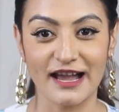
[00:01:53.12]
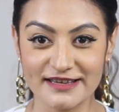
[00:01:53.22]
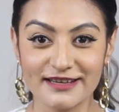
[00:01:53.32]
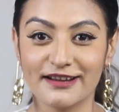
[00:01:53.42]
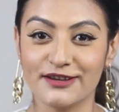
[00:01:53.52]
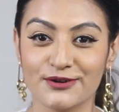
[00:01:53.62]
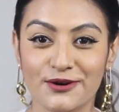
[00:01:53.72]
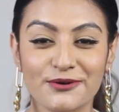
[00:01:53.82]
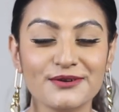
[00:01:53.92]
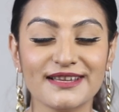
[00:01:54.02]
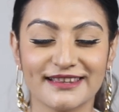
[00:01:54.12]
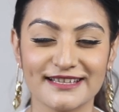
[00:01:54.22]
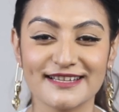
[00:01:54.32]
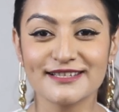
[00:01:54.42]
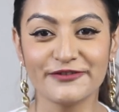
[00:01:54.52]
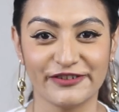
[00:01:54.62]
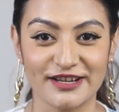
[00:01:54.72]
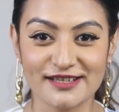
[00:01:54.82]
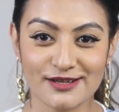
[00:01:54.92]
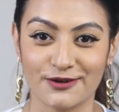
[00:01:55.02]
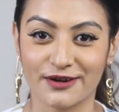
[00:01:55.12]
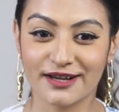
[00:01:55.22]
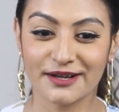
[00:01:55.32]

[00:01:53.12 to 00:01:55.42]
And here you go, this is the first look.